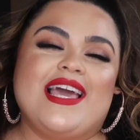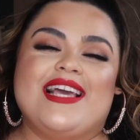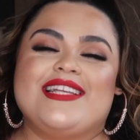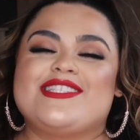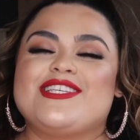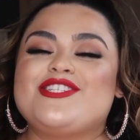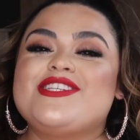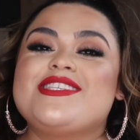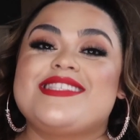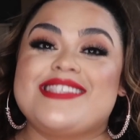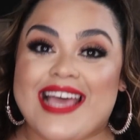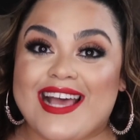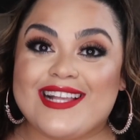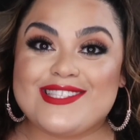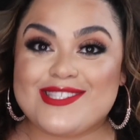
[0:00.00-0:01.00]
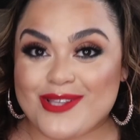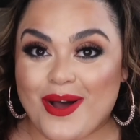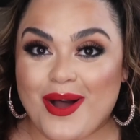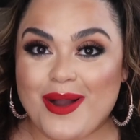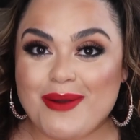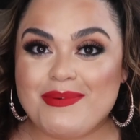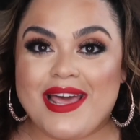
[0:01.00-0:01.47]
it's such a sad
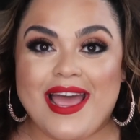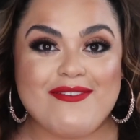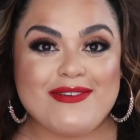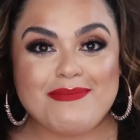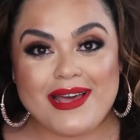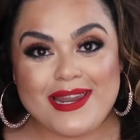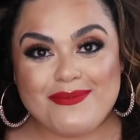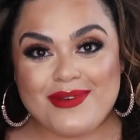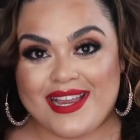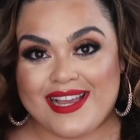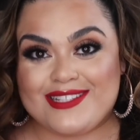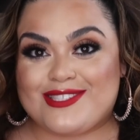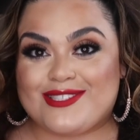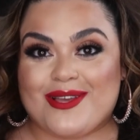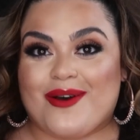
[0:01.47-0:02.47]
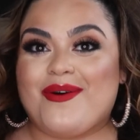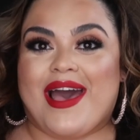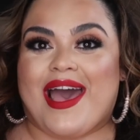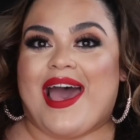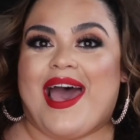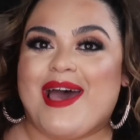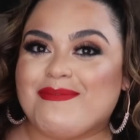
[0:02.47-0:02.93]
song, but everybody would get so
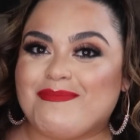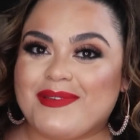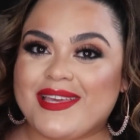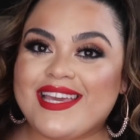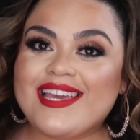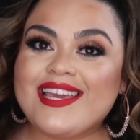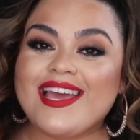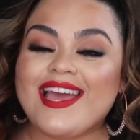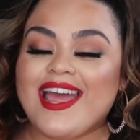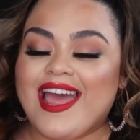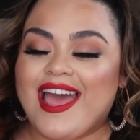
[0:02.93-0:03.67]
happy,